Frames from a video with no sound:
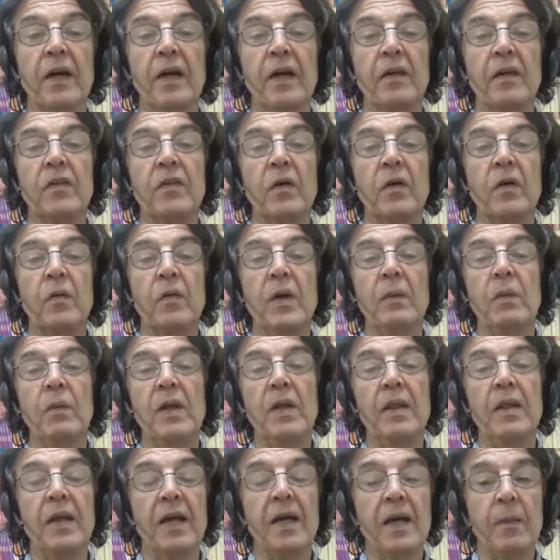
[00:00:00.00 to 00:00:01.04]
So when we
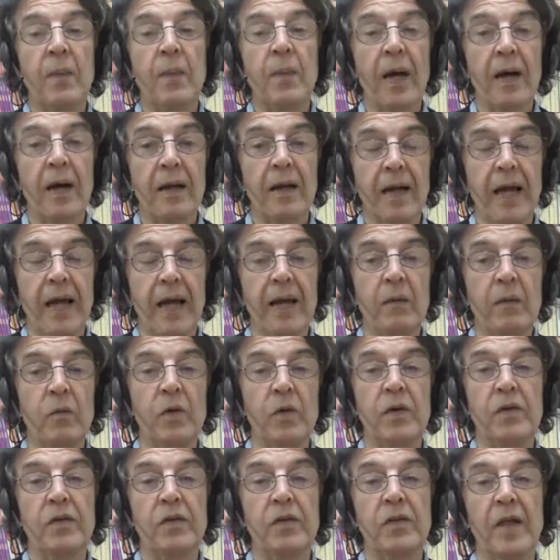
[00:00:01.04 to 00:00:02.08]
think about
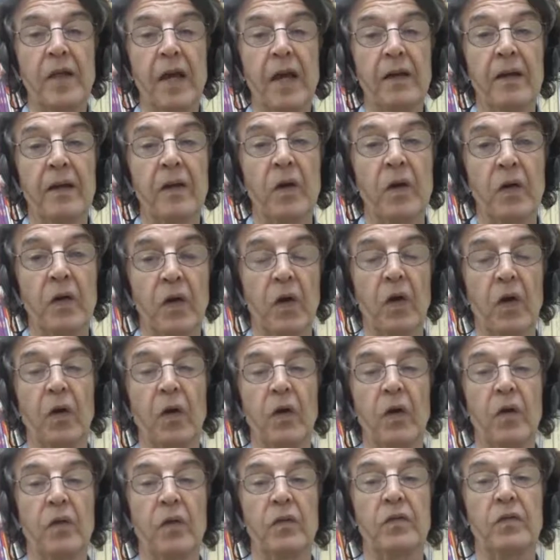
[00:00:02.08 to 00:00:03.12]
language that
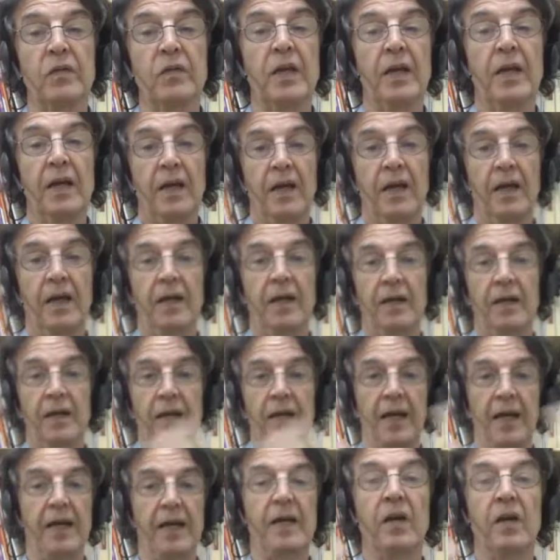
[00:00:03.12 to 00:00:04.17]
occurs in
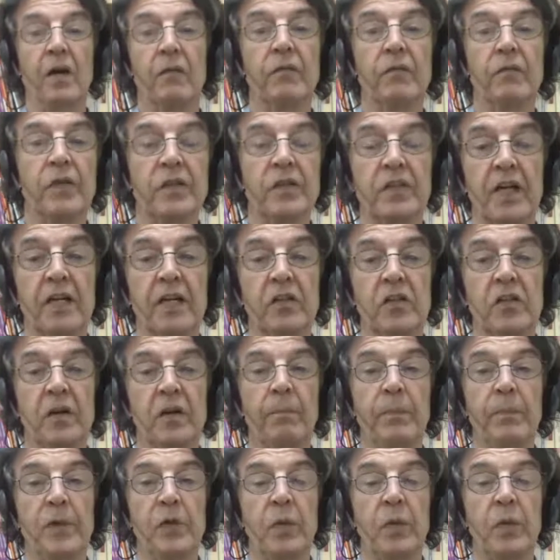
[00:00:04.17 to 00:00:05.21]
a
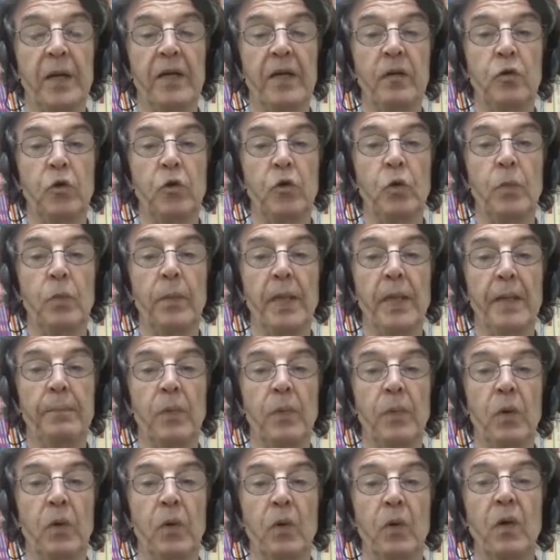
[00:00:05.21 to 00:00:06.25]
conversation between two
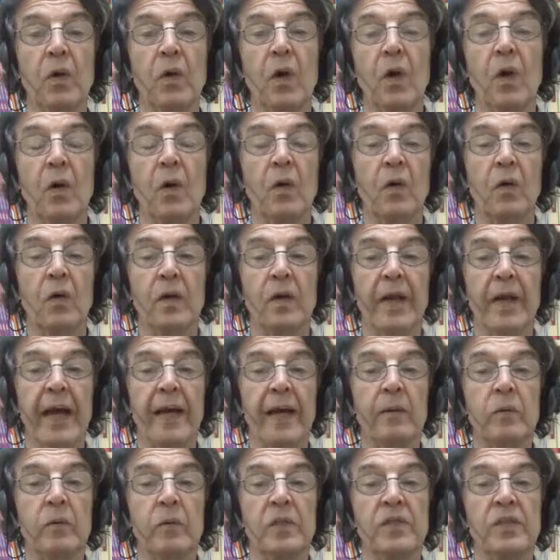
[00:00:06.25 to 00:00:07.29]
people, or
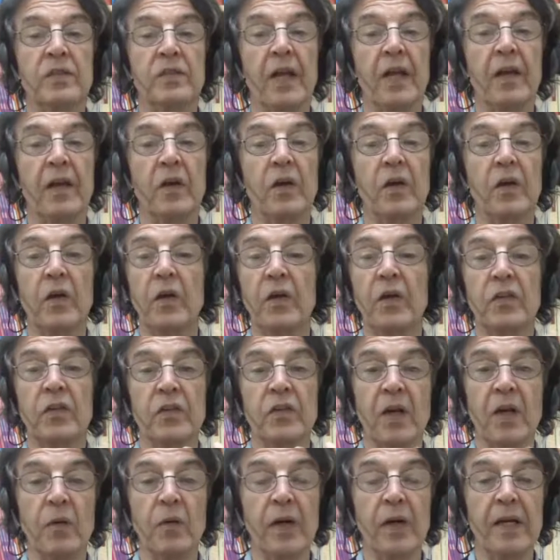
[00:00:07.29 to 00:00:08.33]
language that occurs
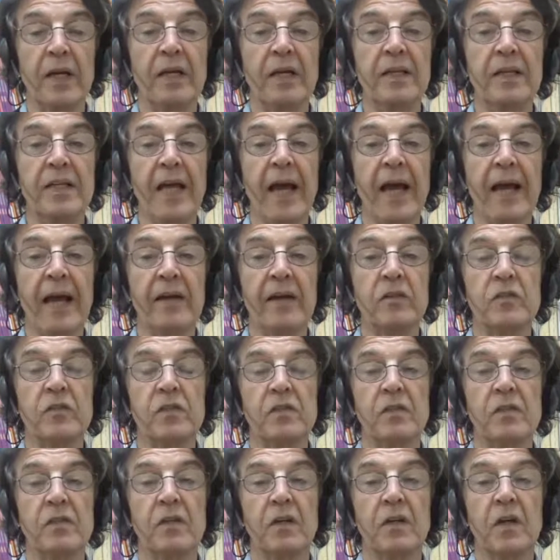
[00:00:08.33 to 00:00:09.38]
in a written
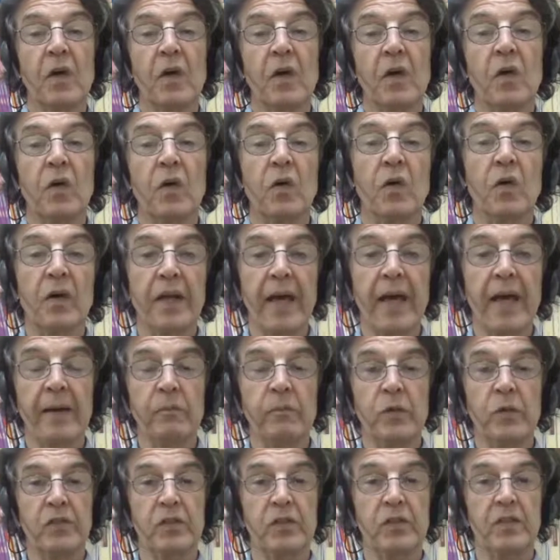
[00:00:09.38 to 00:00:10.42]
text, or
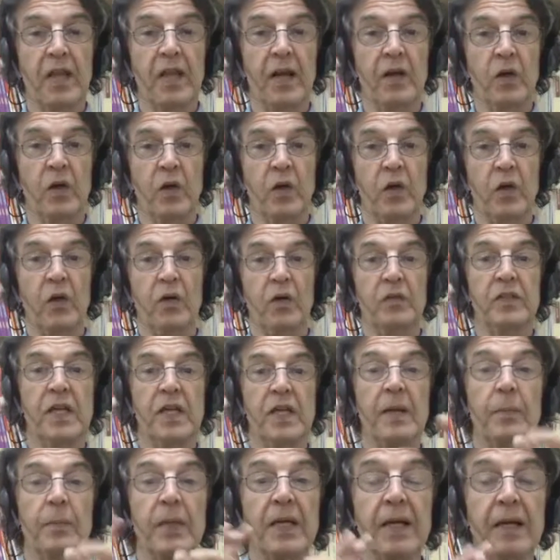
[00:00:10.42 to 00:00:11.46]
language that occurs at a
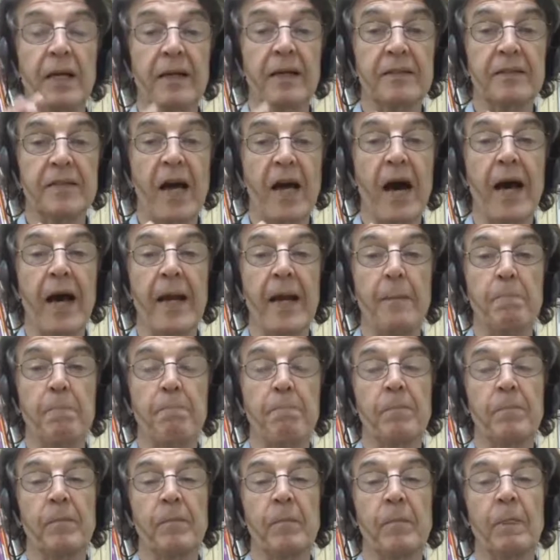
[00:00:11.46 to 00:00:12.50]
particular time,
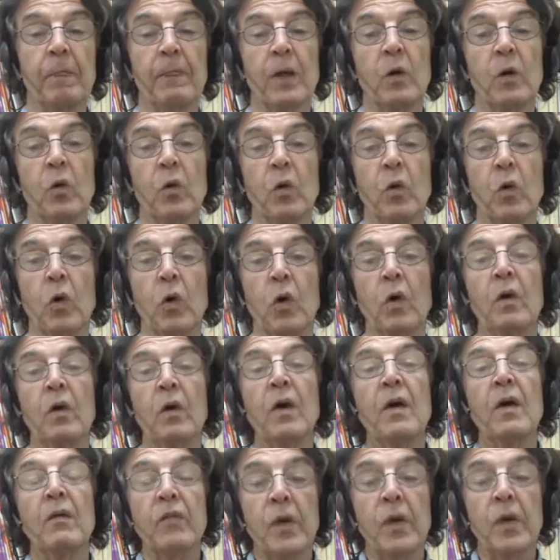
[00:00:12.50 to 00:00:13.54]
or
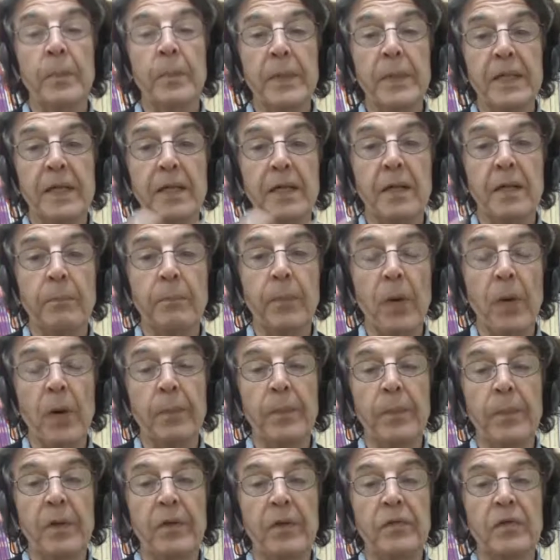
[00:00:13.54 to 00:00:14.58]
for a particular
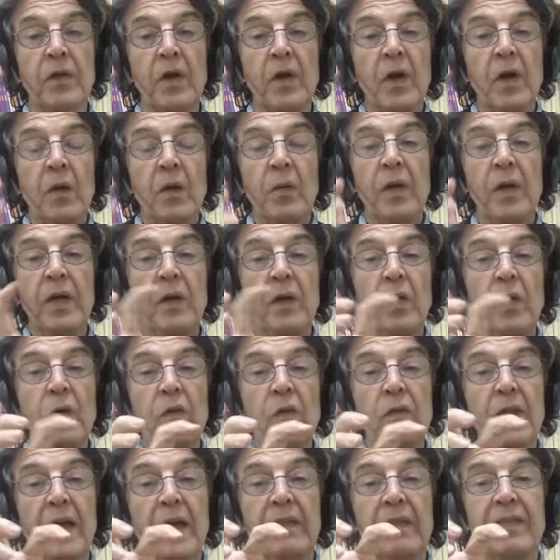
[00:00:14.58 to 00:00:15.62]
purpose, we know
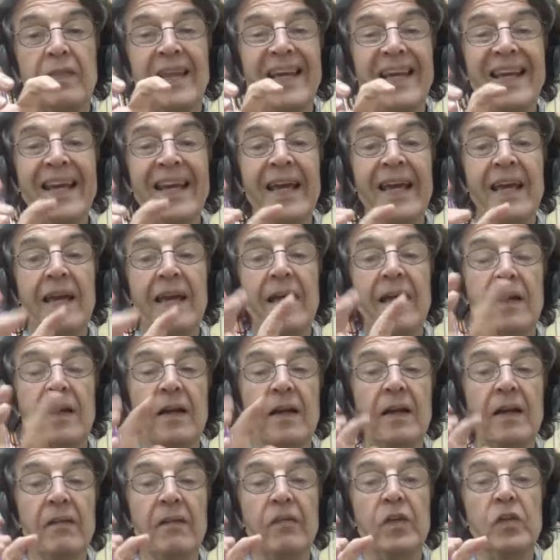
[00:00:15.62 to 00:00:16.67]
that the
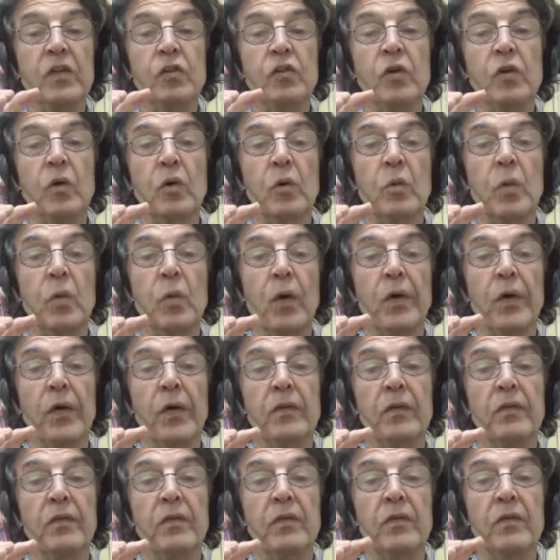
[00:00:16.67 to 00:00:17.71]
individual
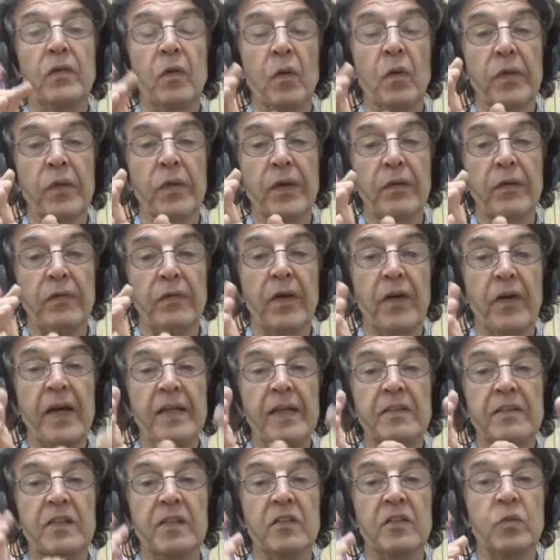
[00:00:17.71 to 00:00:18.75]
words or the
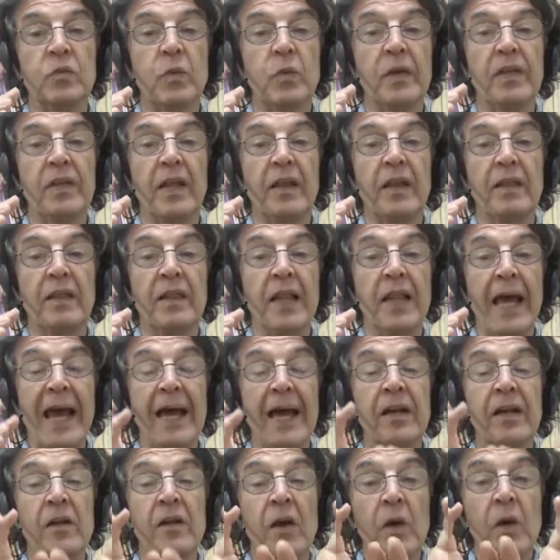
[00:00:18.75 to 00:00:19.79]
phrases within that